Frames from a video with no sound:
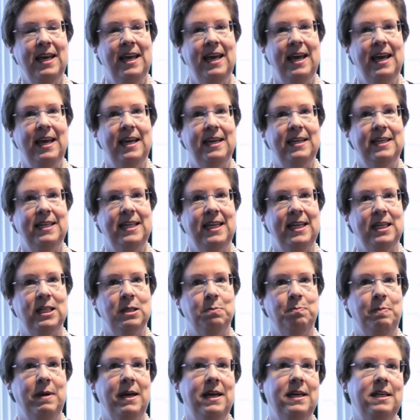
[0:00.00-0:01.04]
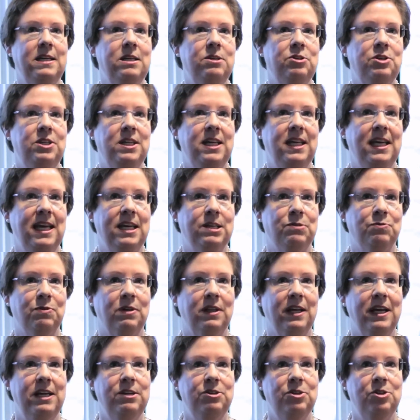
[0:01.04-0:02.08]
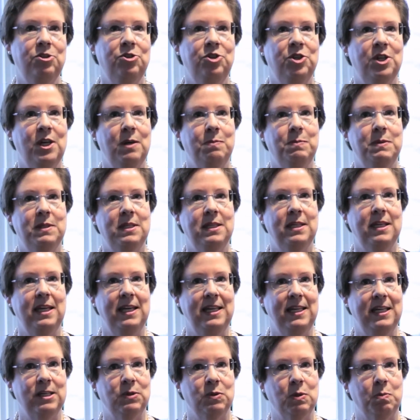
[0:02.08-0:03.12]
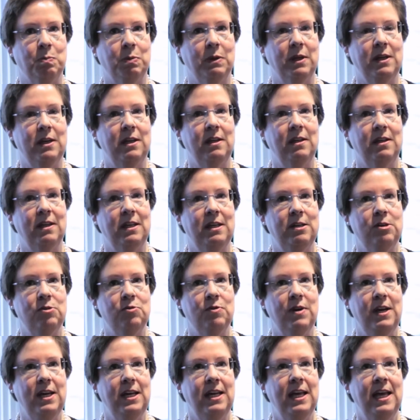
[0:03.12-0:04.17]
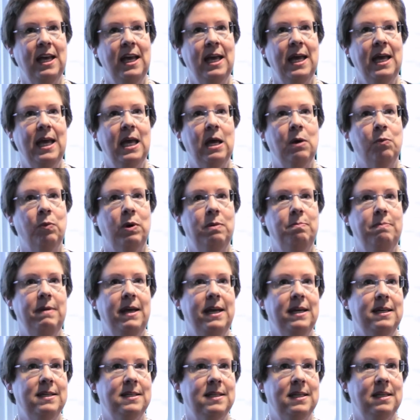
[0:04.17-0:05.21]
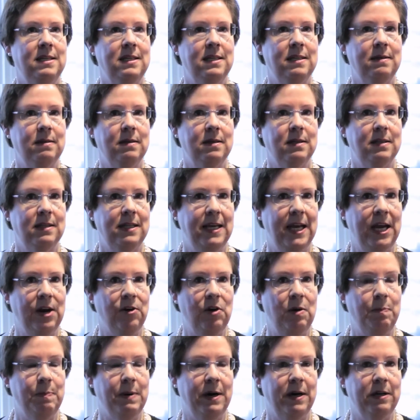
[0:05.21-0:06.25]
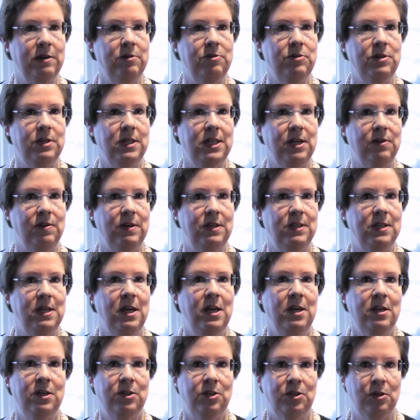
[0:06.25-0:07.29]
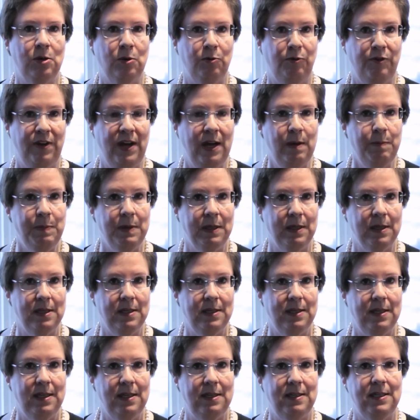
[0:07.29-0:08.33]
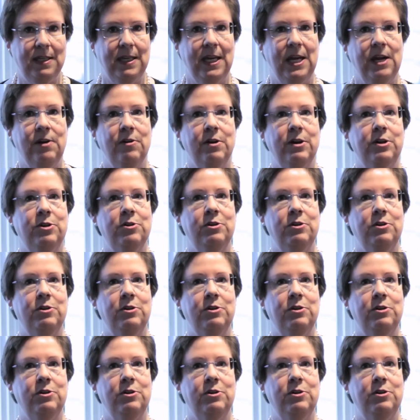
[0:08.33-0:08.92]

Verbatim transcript: and he is banished, he has relationships, he deals with political intrigue, and what makes the Harry Potter series so fabulous is the character